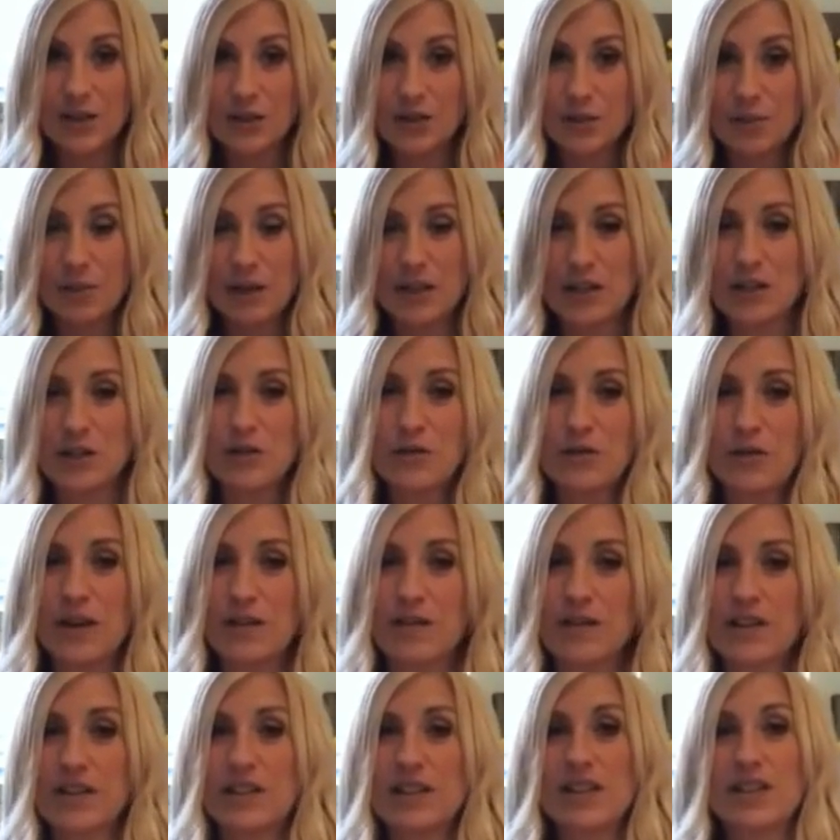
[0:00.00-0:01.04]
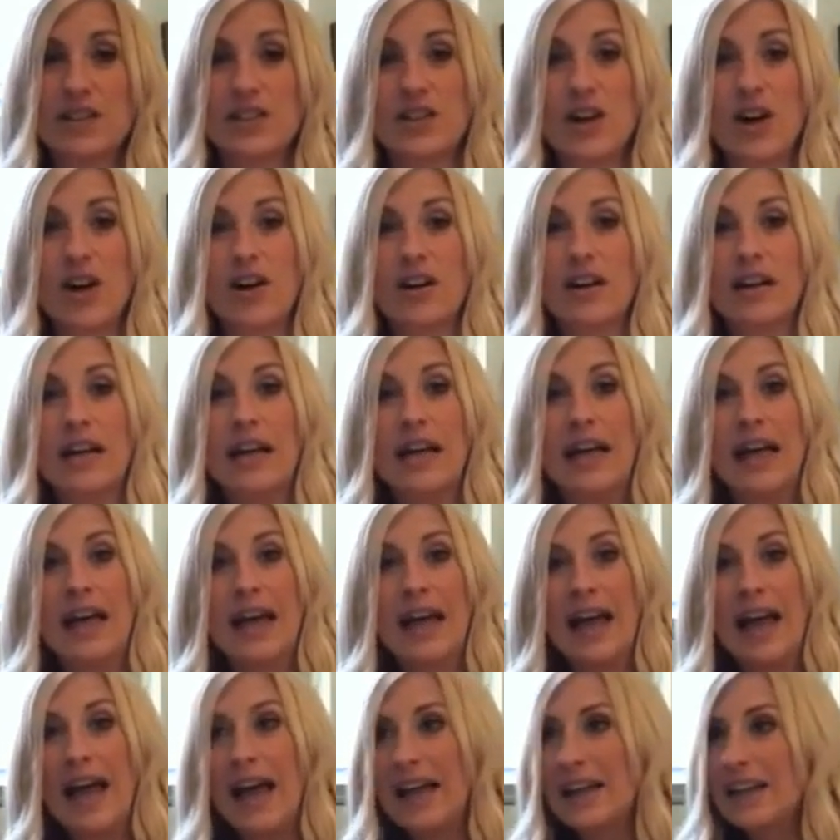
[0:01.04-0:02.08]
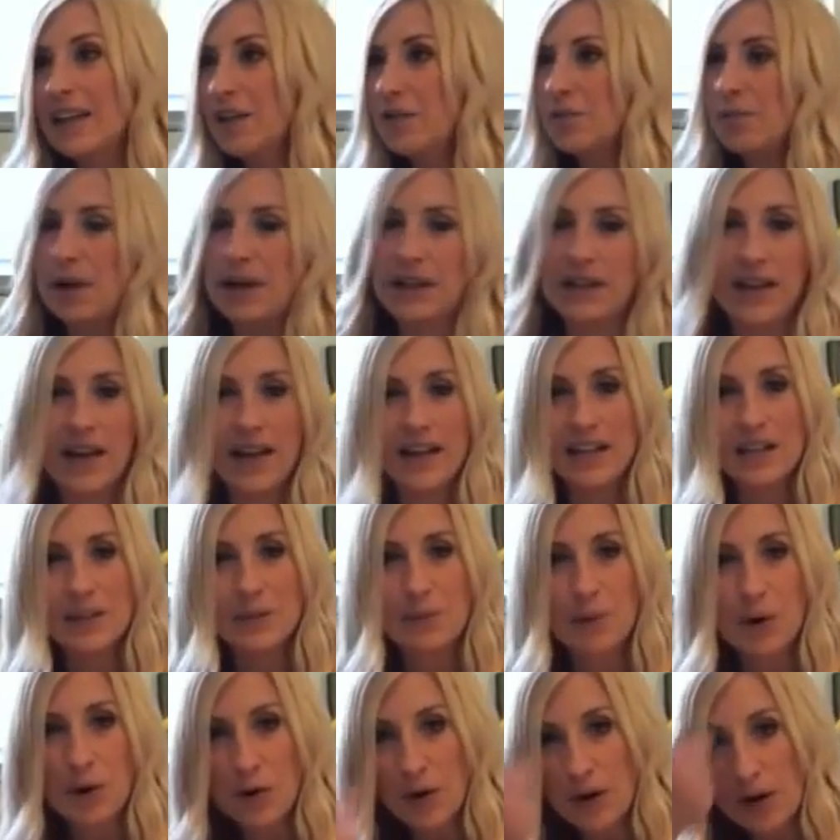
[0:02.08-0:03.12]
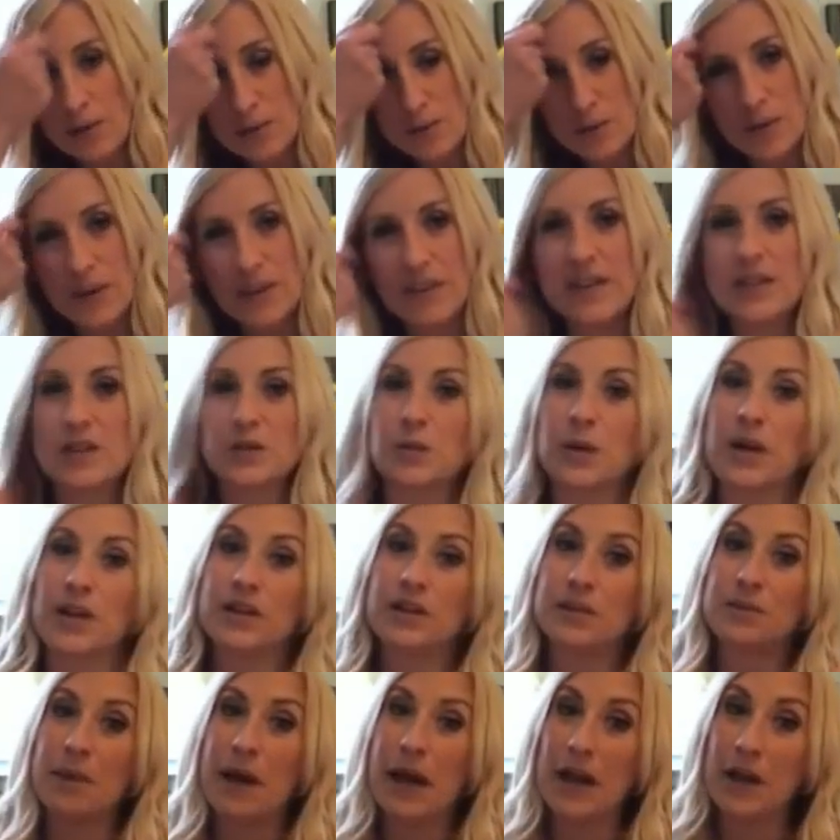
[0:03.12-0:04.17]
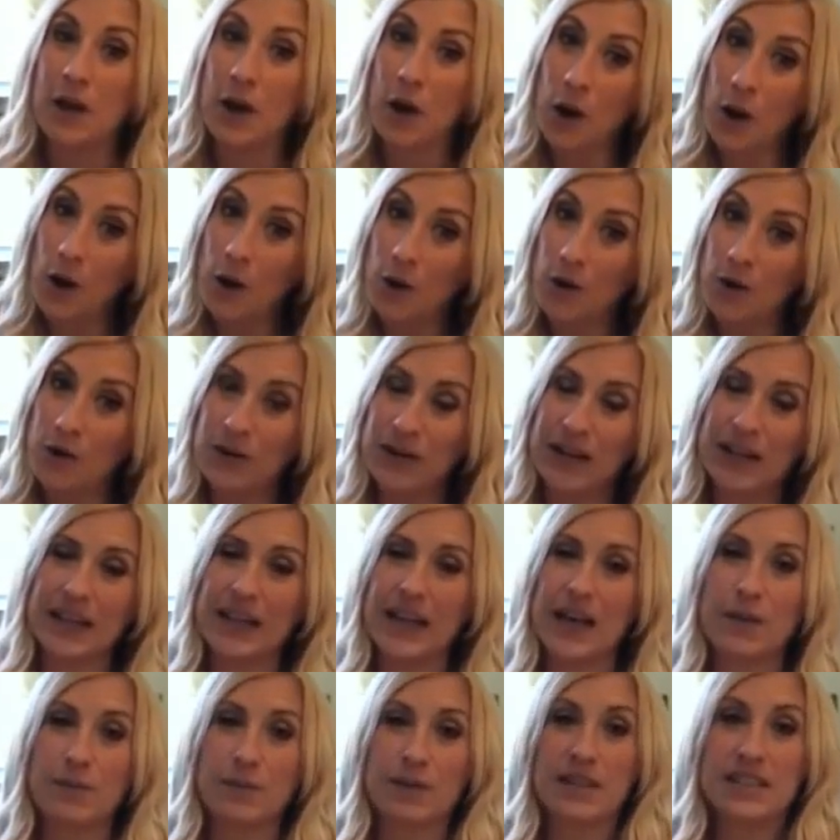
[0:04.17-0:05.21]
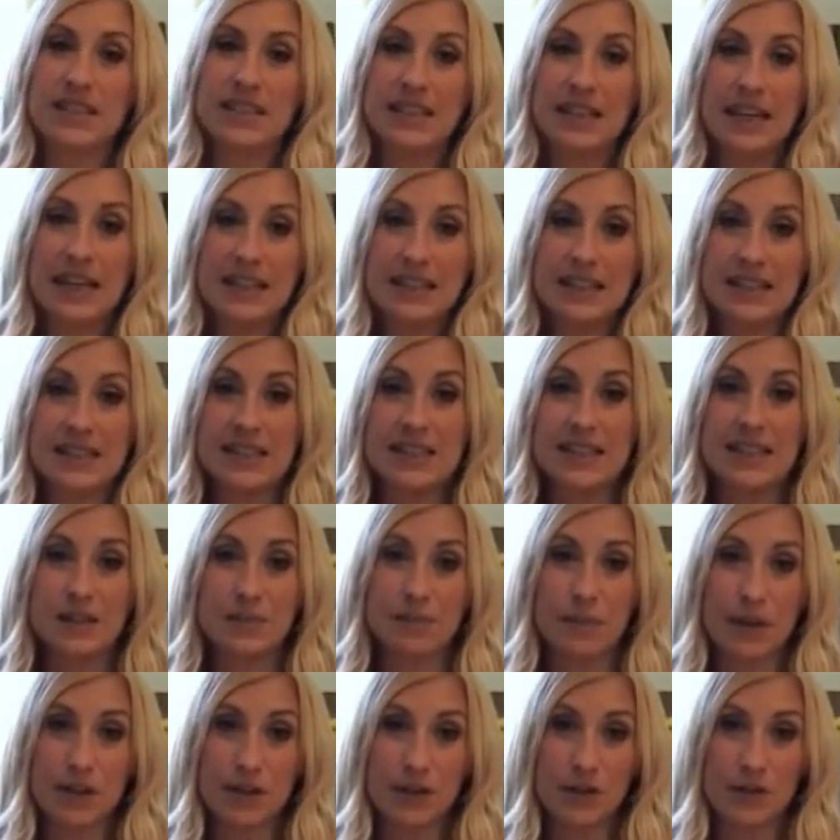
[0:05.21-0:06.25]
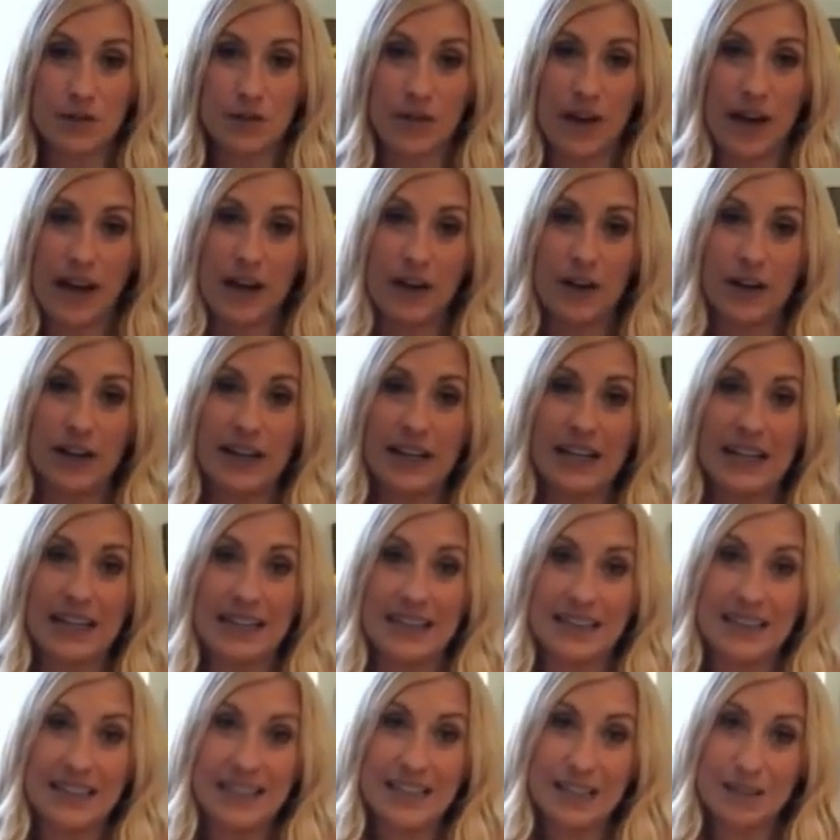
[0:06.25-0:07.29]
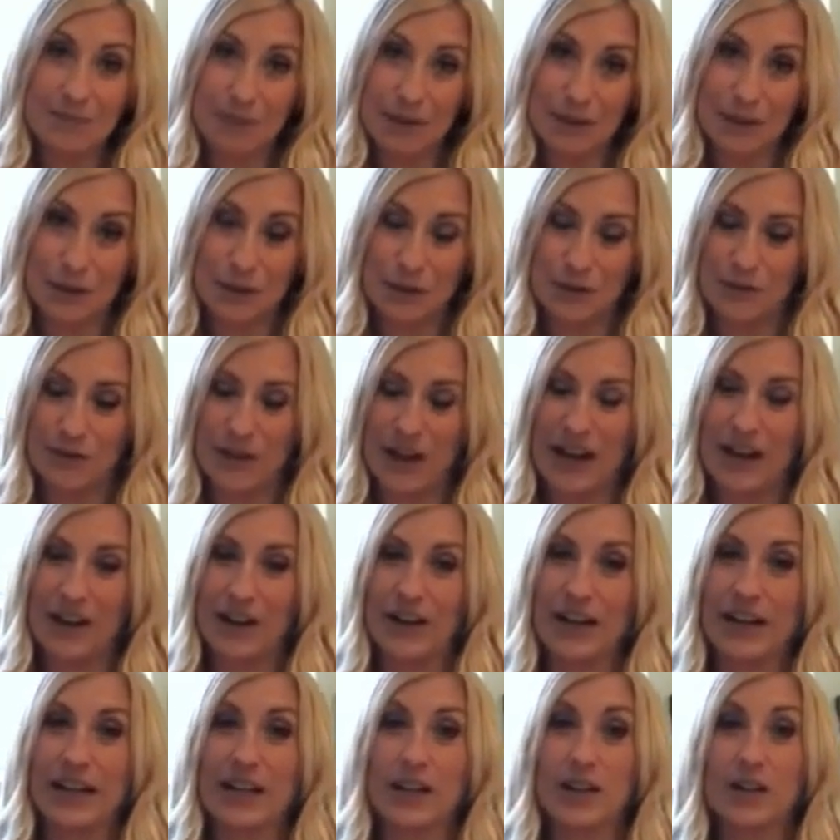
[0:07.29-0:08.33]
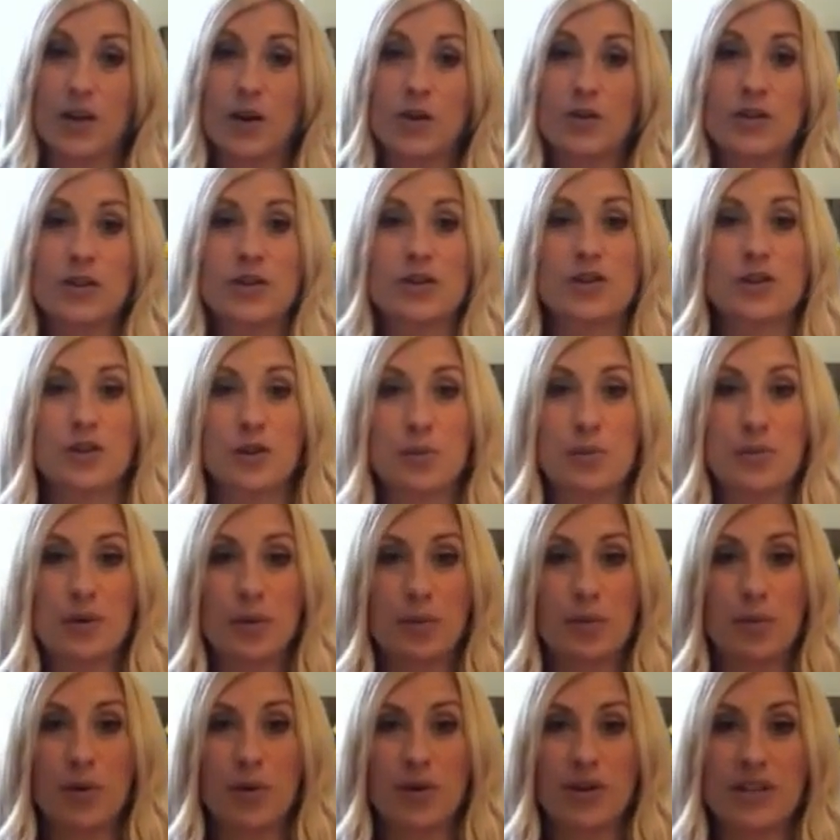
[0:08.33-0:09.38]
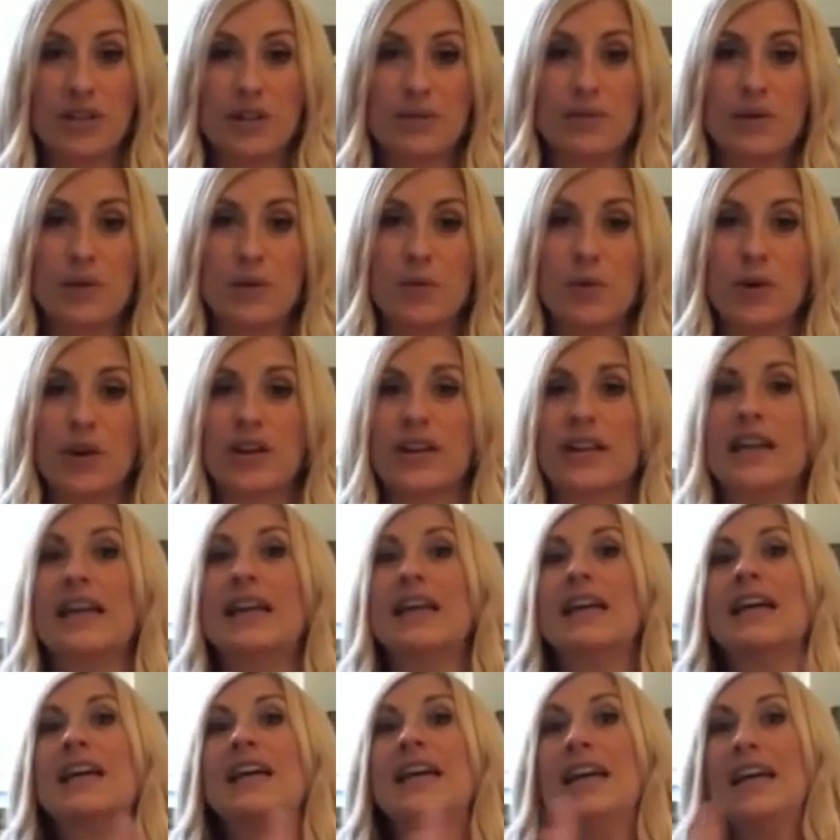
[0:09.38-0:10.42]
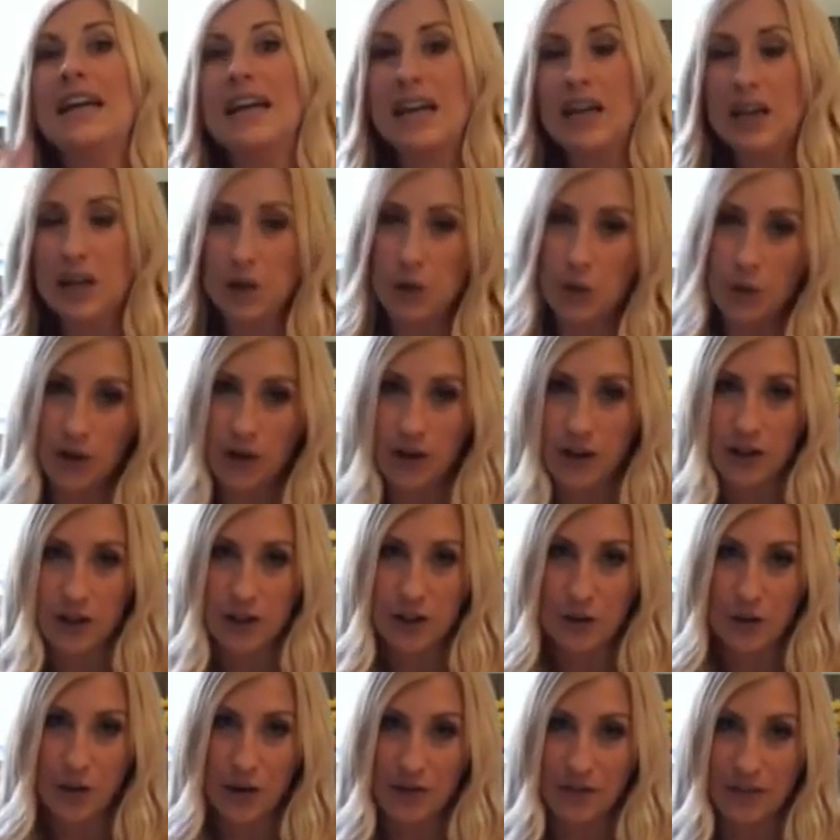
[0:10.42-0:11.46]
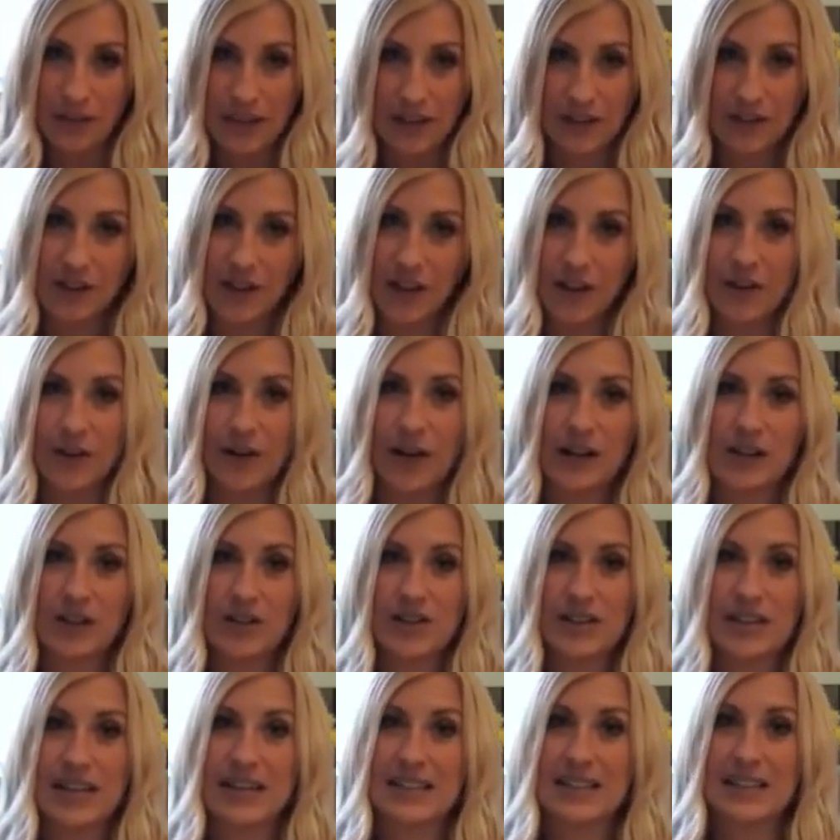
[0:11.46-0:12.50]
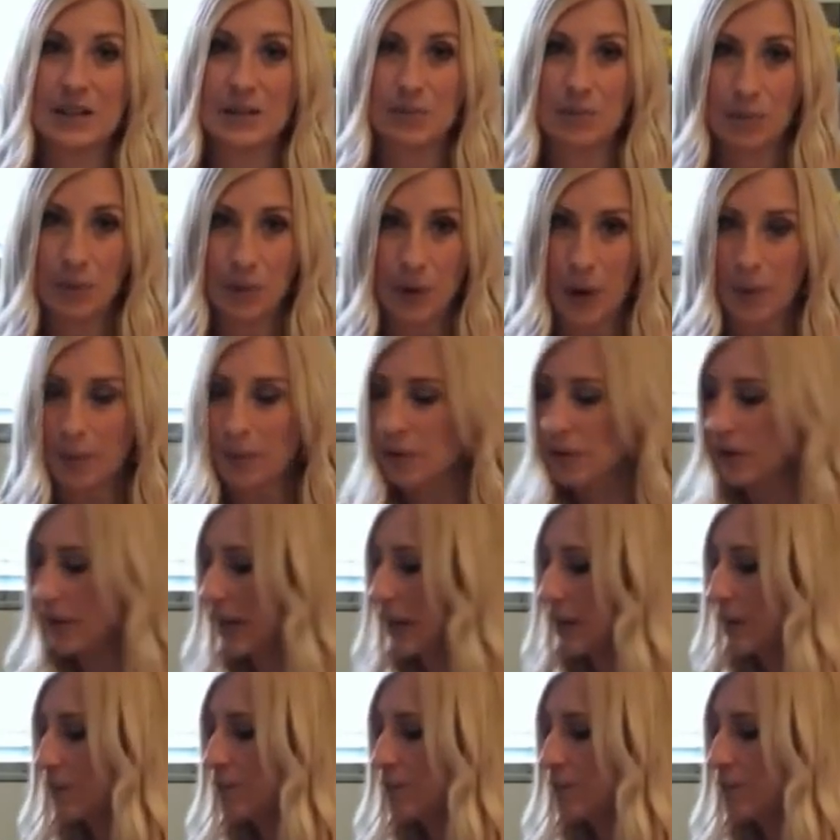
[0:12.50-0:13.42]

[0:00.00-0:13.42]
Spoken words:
Those are my two favorites to start any of my clients' programs with, as well as my own, again, because it gets these muscles firing and these muscles firing, and those are super important to be working in order to do all the other exercises properly.